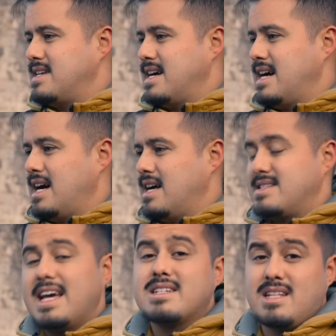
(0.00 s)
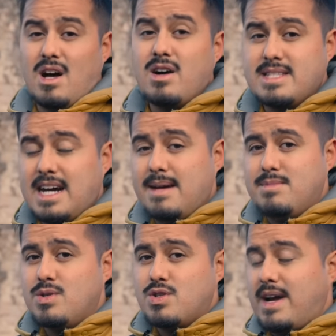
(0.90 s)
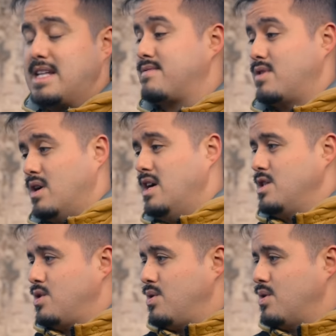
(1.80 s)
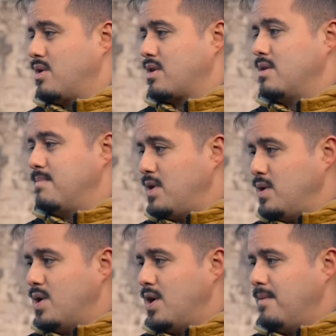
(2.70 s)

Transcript: uh, takes a long time to transfer to your computer.